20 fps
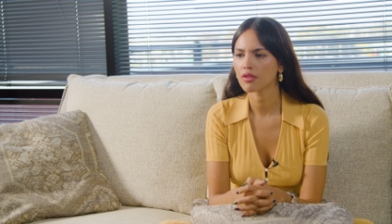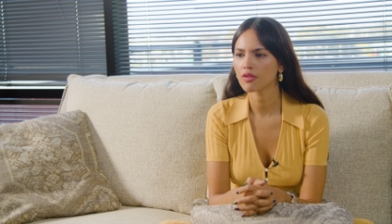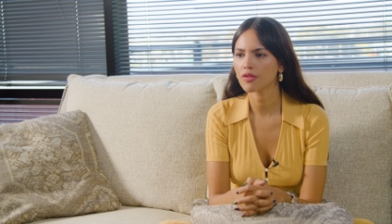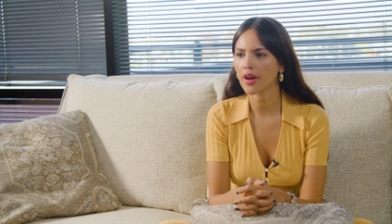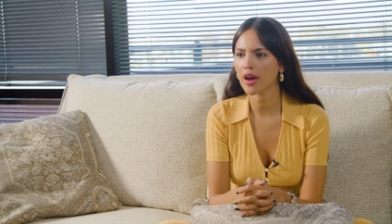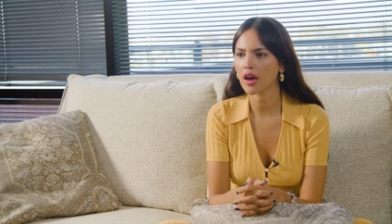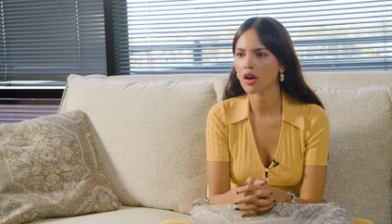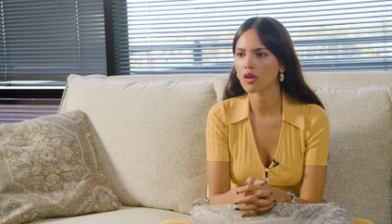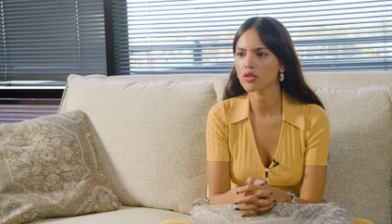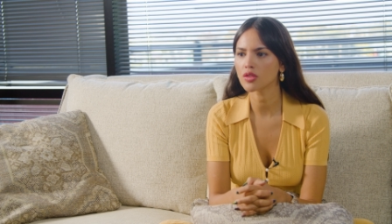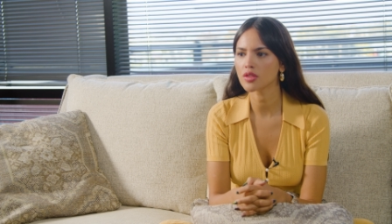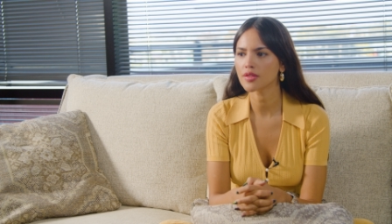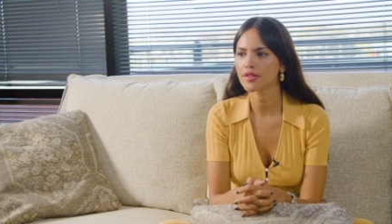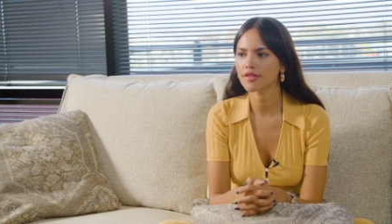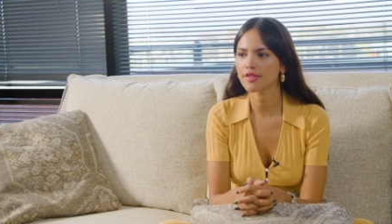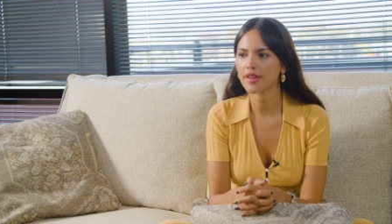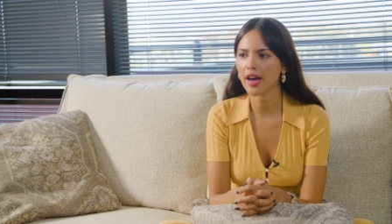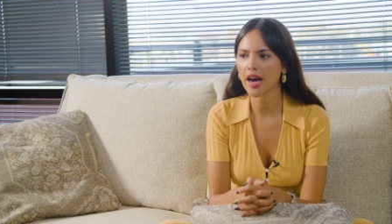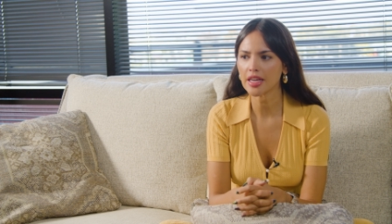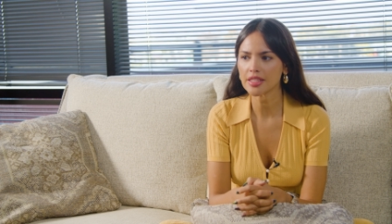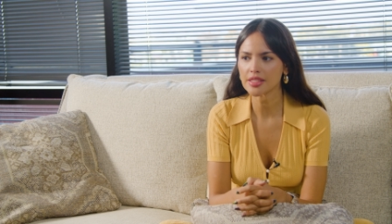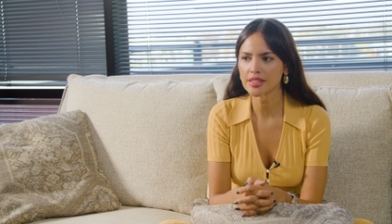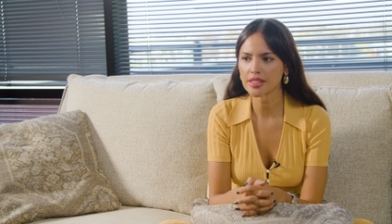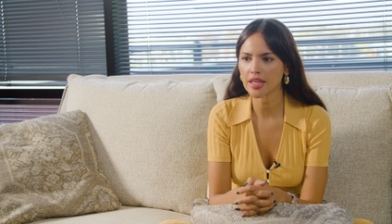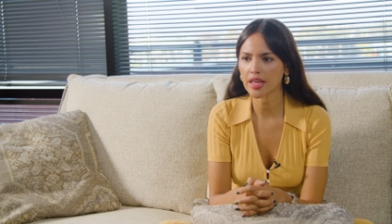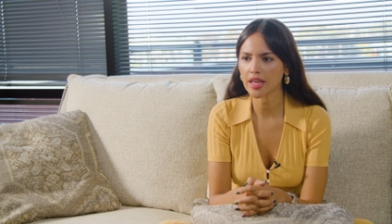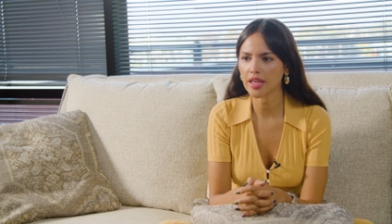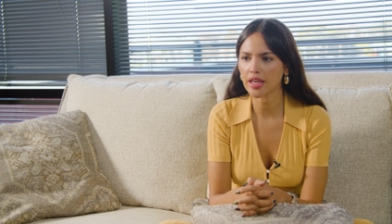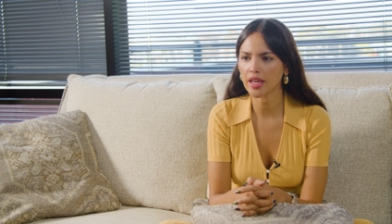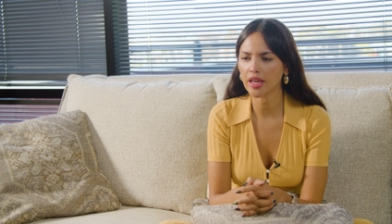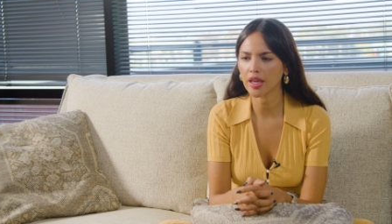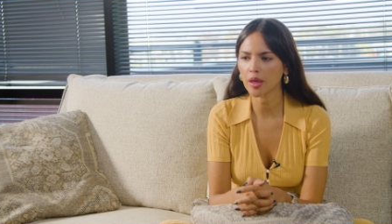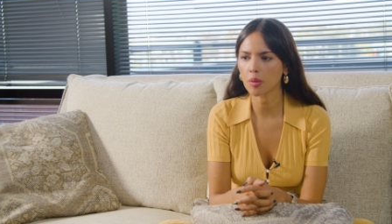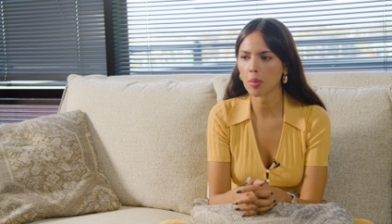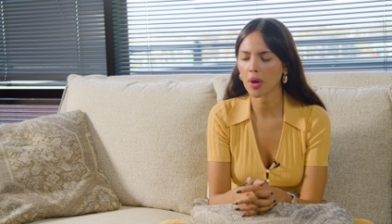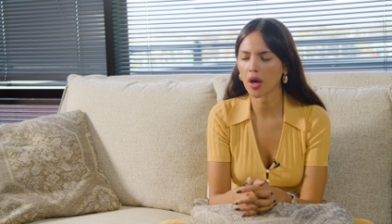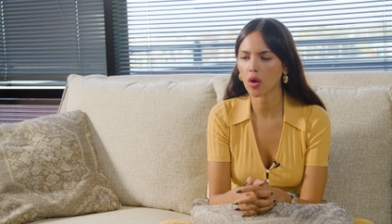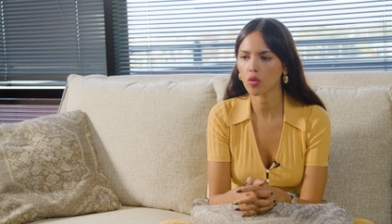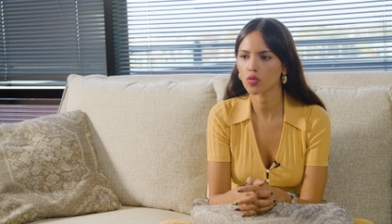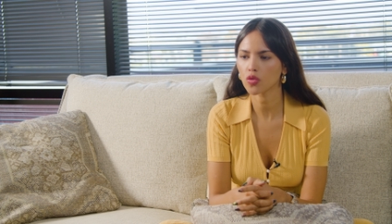found fascinating
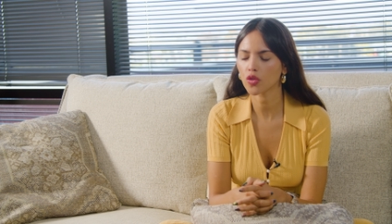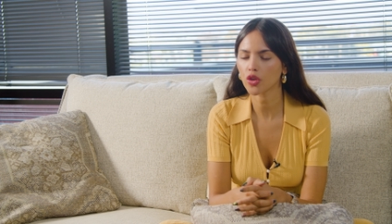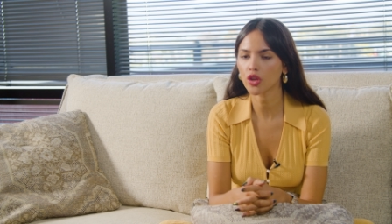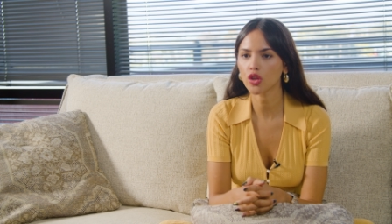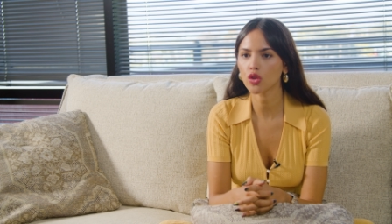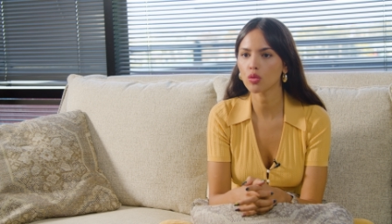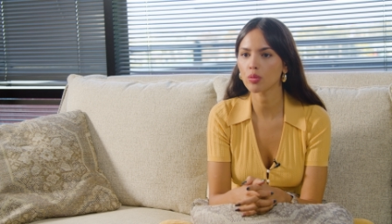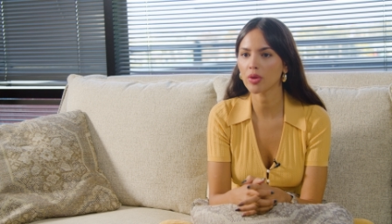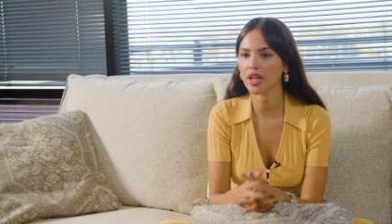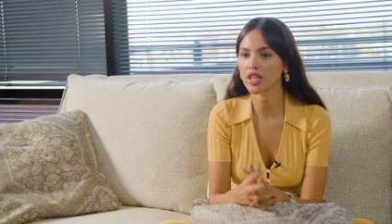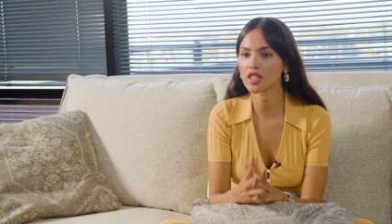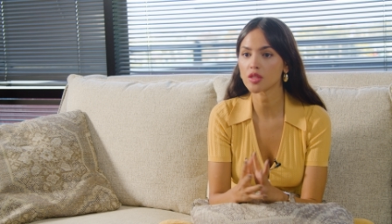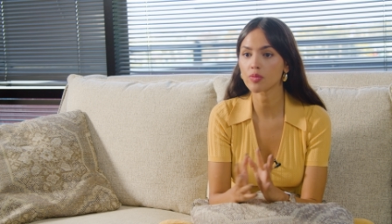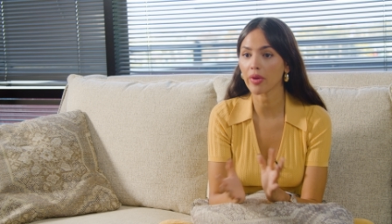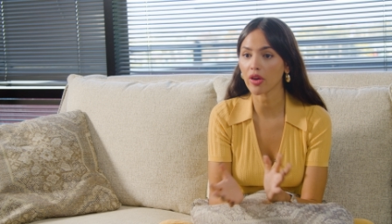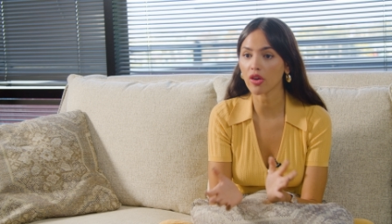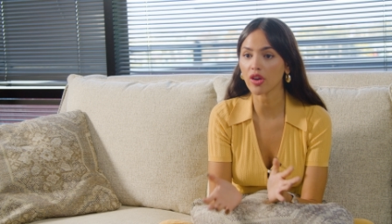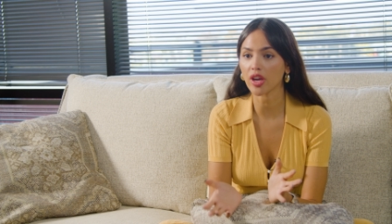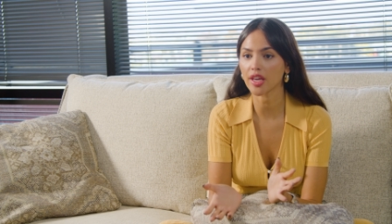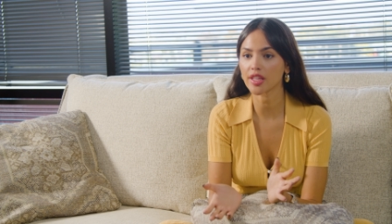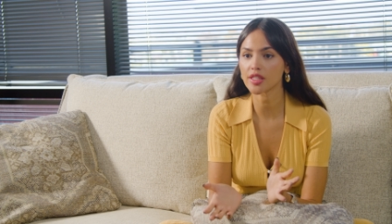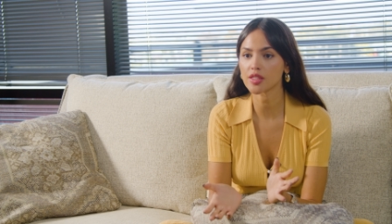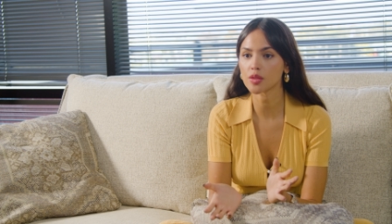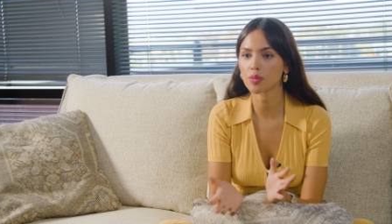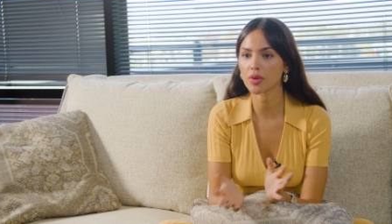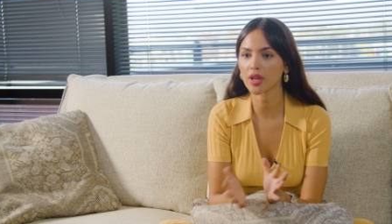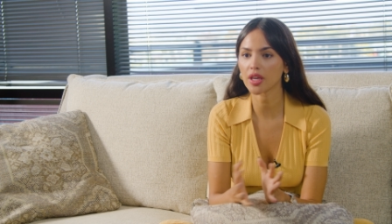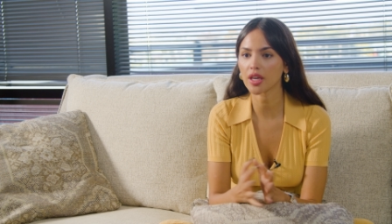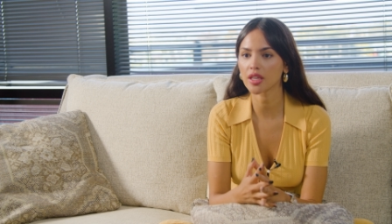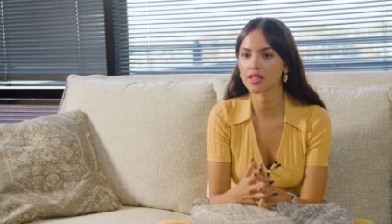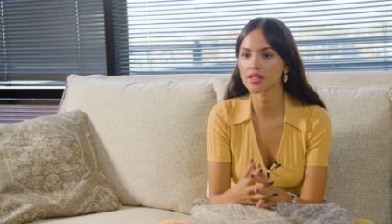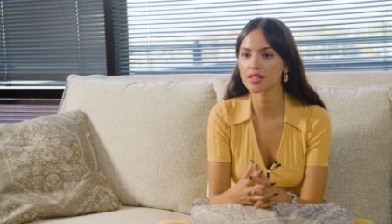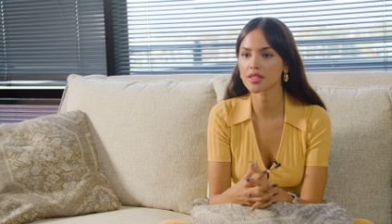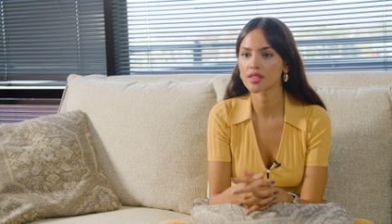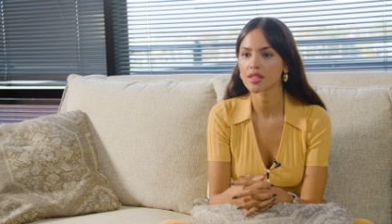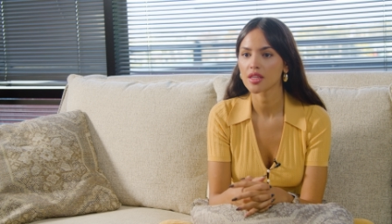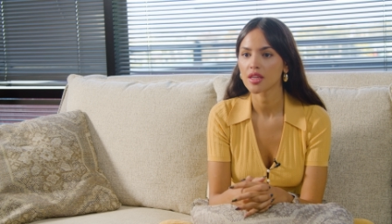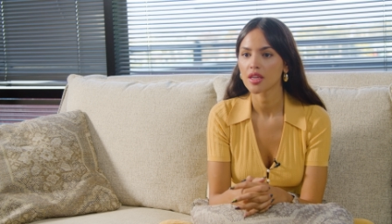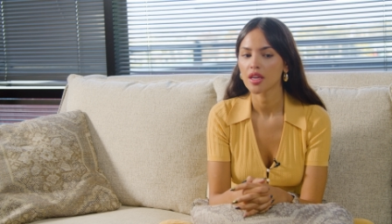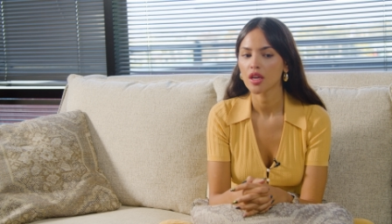about the human experience
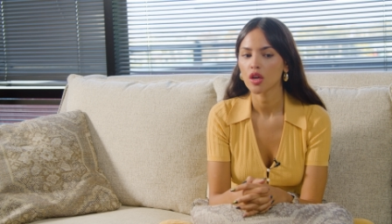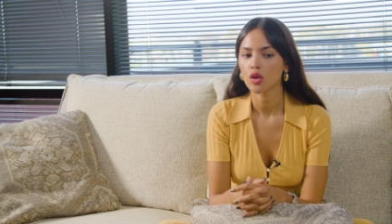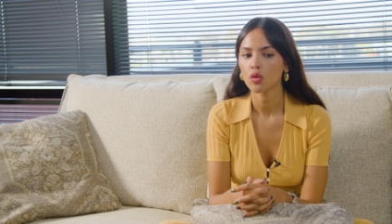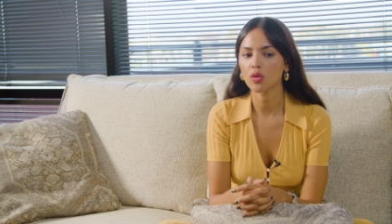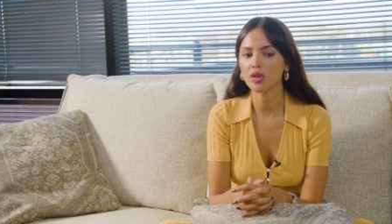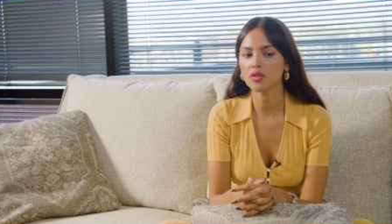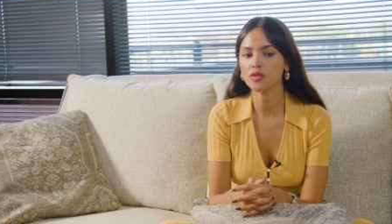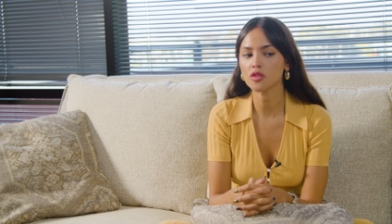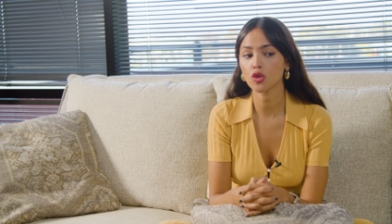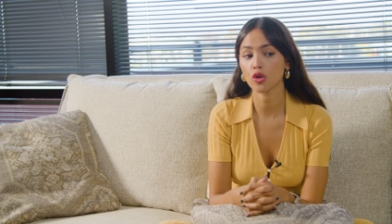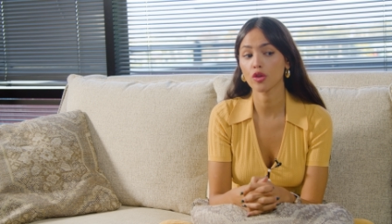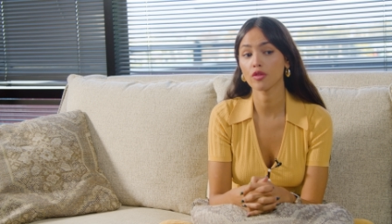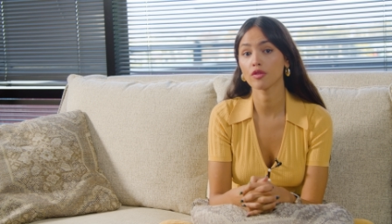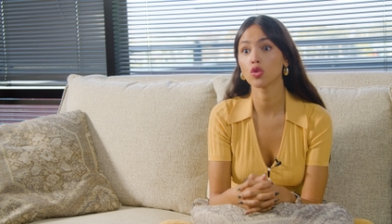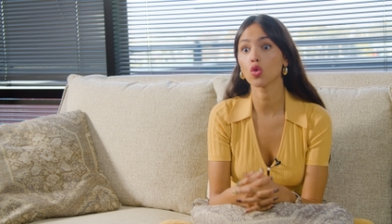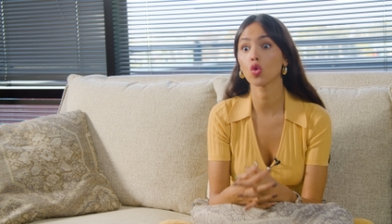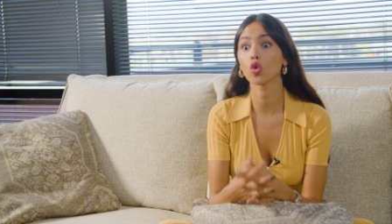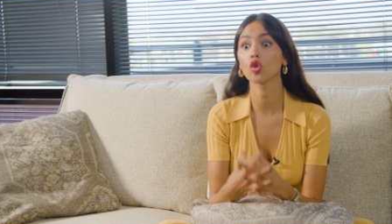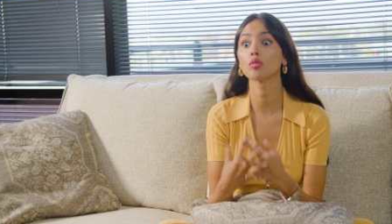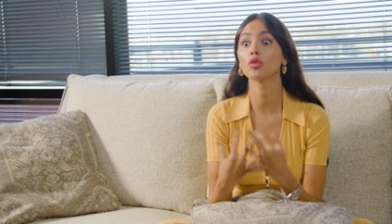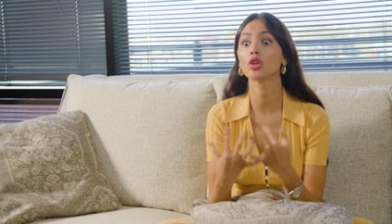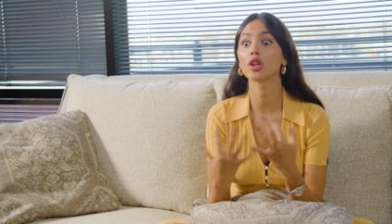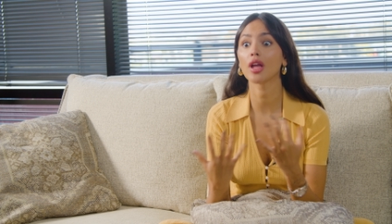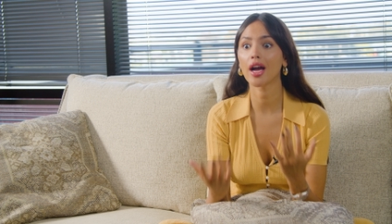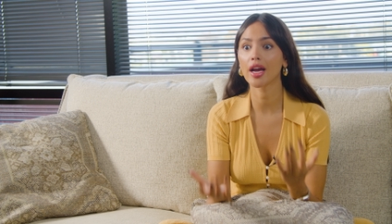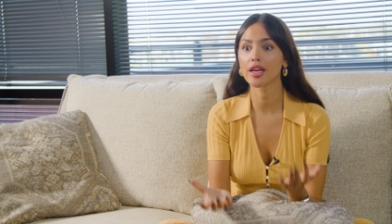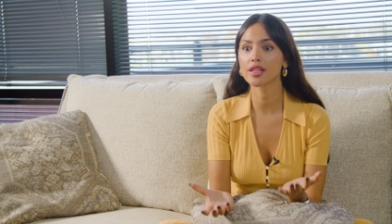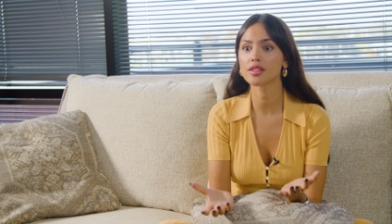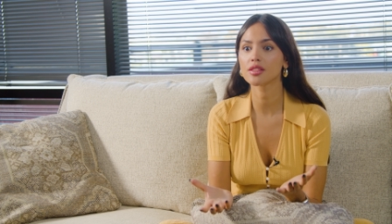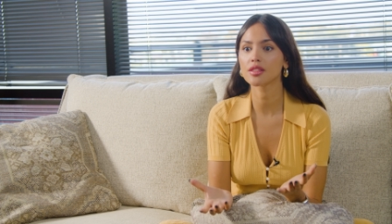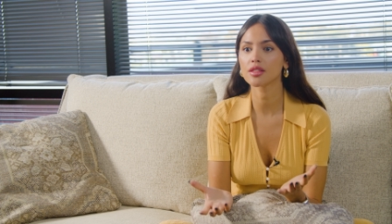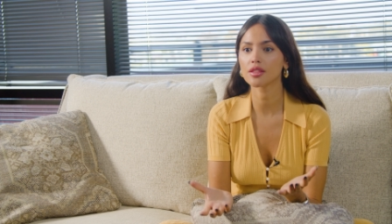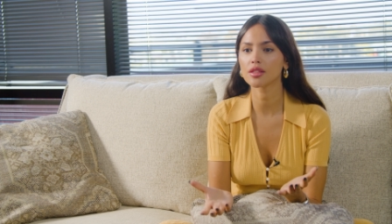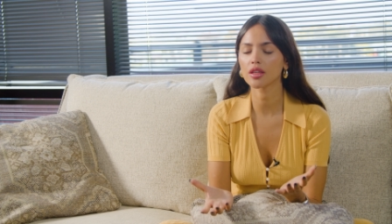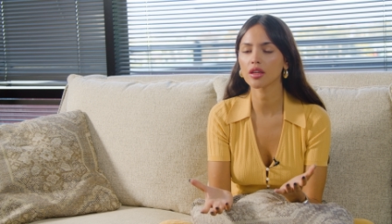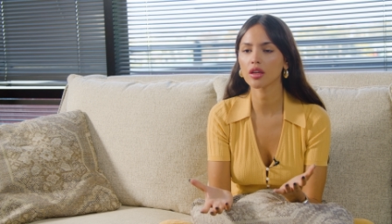because we've sort of normalized the